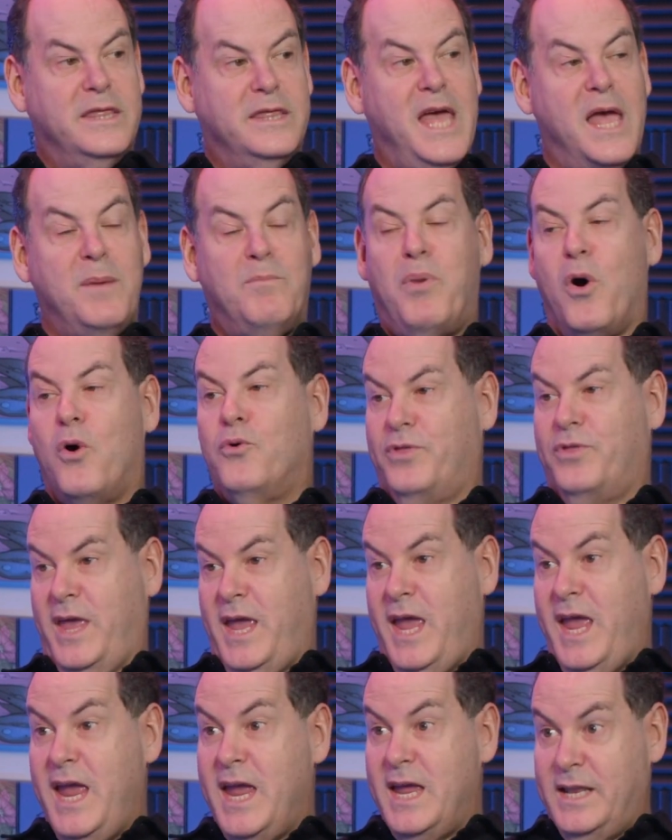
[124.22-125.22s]
They both
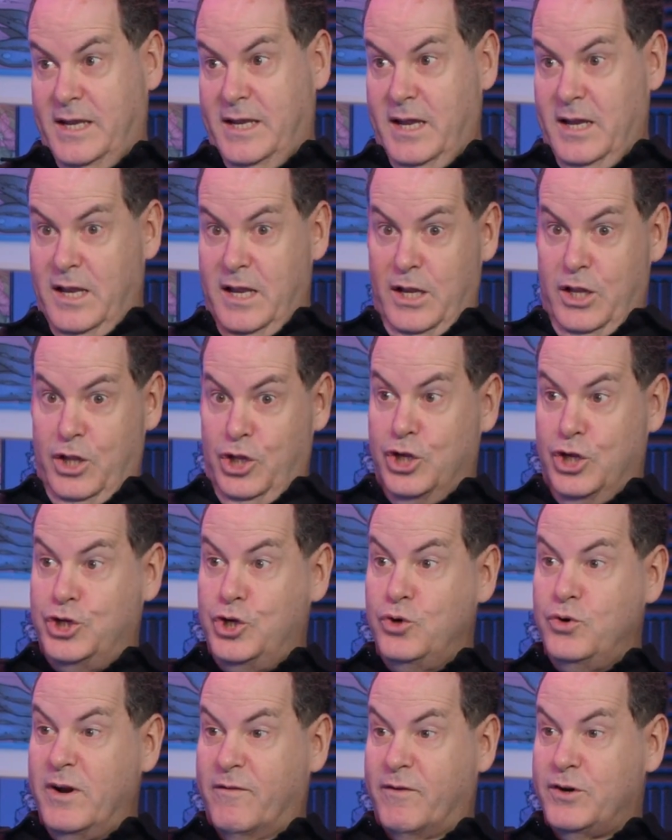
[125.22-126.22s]
hit the
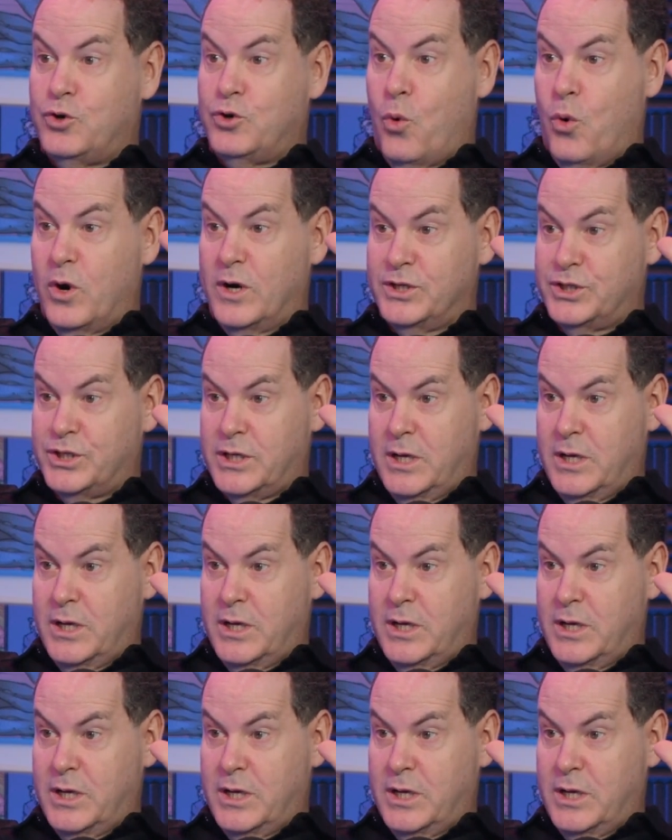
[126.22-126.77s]
two different doors,